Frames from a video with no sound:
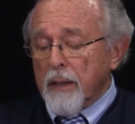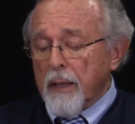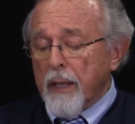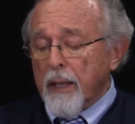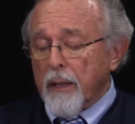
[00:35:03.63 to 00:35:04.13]

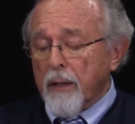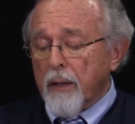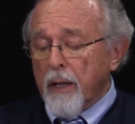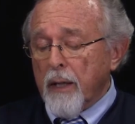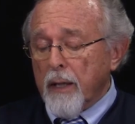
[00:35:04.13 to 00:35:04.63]
and
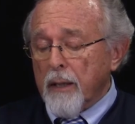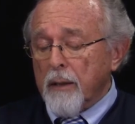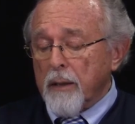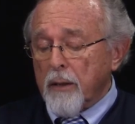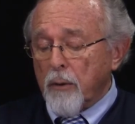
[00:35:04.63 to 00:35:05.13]
uh,
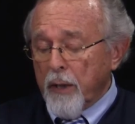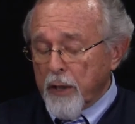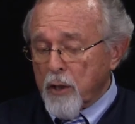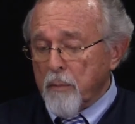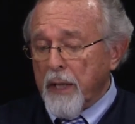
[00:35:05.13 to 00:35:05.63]
trying
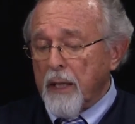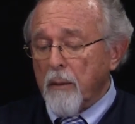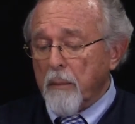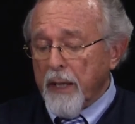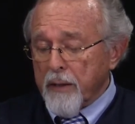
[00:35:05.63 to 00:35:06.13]
to make
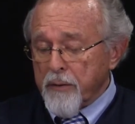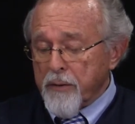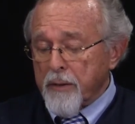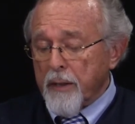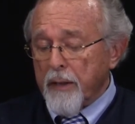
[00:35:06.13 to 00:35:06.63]

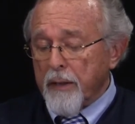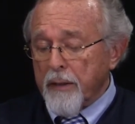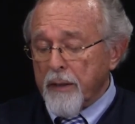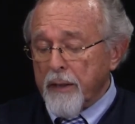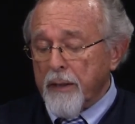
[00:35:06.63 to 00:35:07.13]
amends
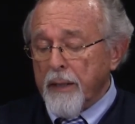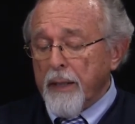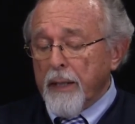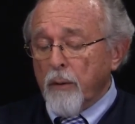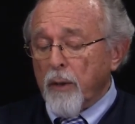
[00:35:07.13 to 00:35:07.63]
and uh,
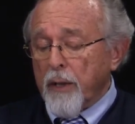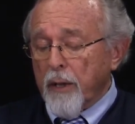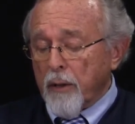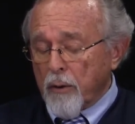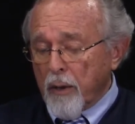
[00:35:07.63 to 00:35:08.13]
what
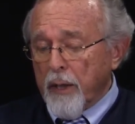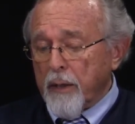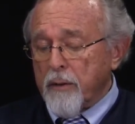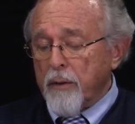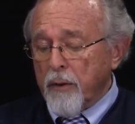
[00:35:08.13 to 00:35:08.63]
they're trying
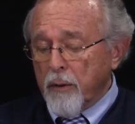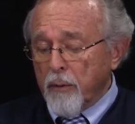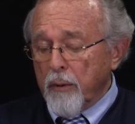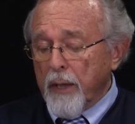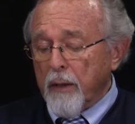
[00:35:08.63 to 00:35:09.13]
to
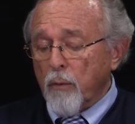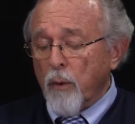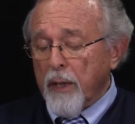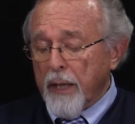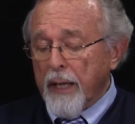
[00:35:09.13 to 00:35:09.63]
do and
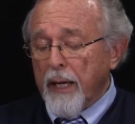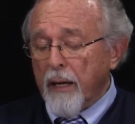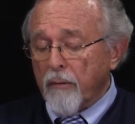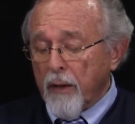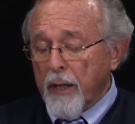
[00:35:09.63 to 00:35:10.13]
wanting
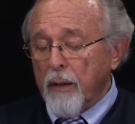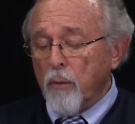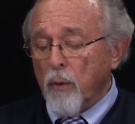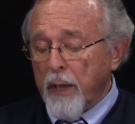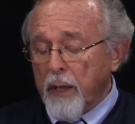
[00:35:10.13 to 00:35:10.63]
every
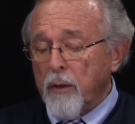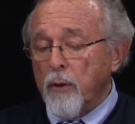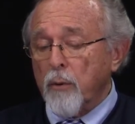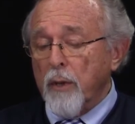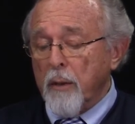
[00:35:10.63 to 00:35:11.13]
week
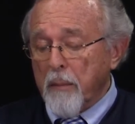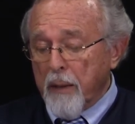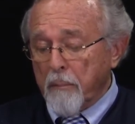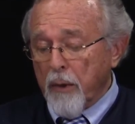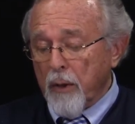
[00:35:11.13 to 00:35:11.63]
to
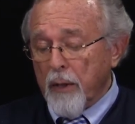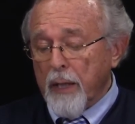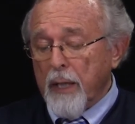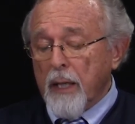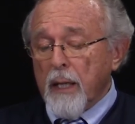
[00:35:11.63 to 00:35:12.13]
remember
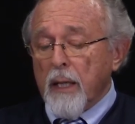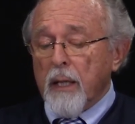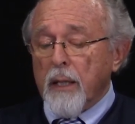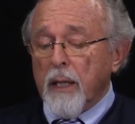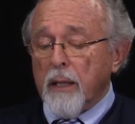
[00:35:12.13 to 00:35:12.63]

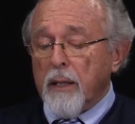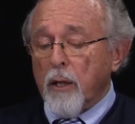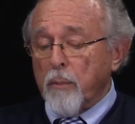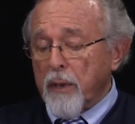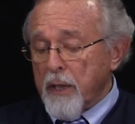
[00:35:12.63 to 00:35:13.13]
that their
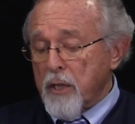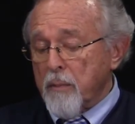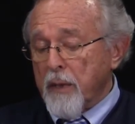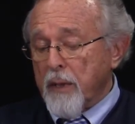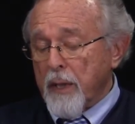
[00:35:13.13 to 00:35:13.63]

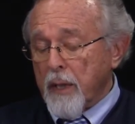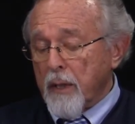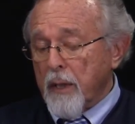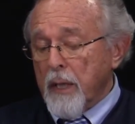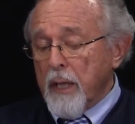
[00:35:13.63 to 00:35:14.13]
placement
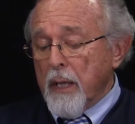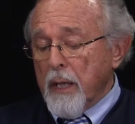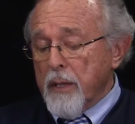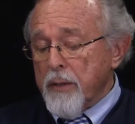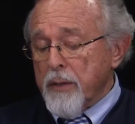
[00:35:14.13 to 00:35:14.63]
there
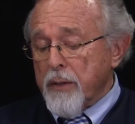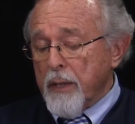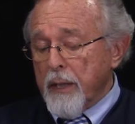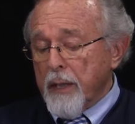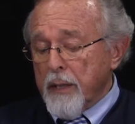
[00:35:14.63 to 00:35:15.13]
is,
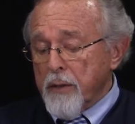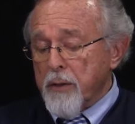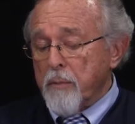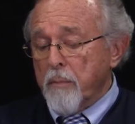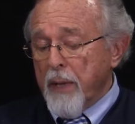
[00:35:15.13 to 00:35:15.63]
is
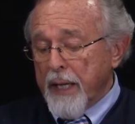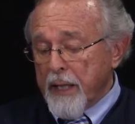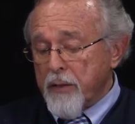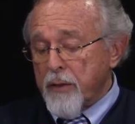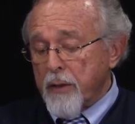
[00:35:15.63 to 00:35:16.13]

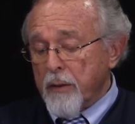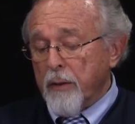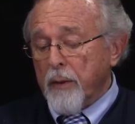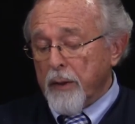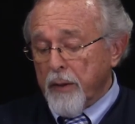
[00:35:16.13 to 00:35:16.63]
based
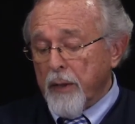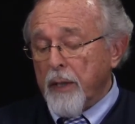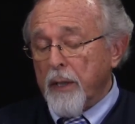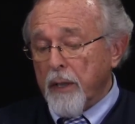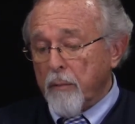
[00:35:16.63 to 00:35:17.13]
on the
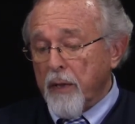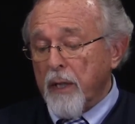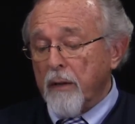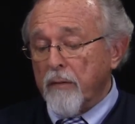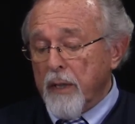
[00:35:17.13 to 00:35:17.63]
harm they
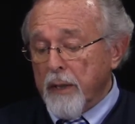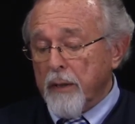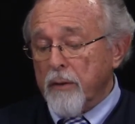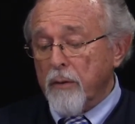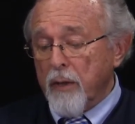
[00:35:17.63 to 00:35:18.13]
have done
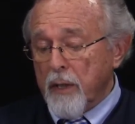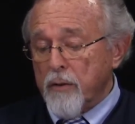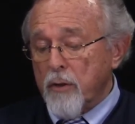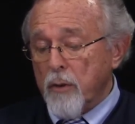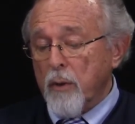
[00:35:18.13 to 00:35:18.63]
to
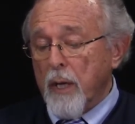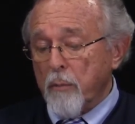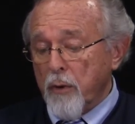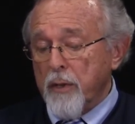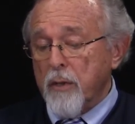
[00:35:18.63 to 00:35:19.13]
these two
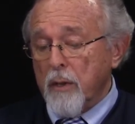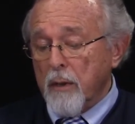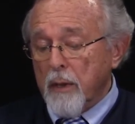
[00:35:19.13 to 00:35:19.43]
Aboriginal